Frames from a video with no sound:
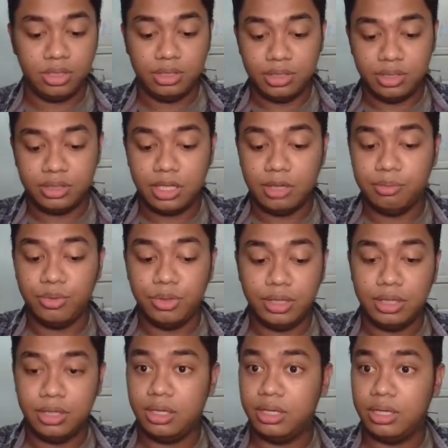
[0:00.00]
This time
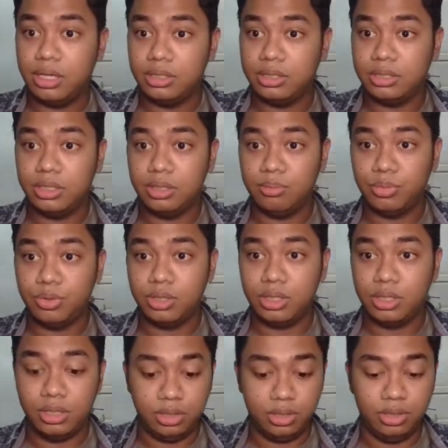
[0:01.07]
we're gonna input
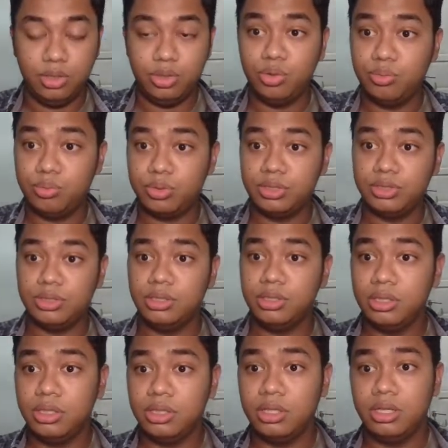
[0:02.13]
a new
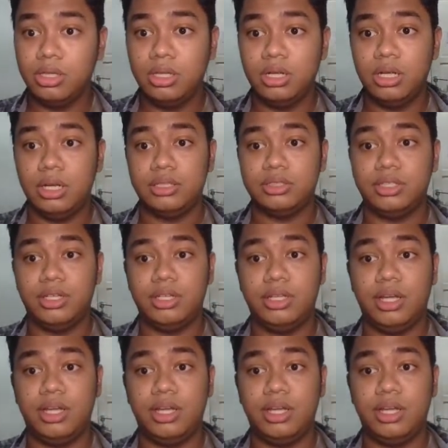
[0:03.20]
person. let's say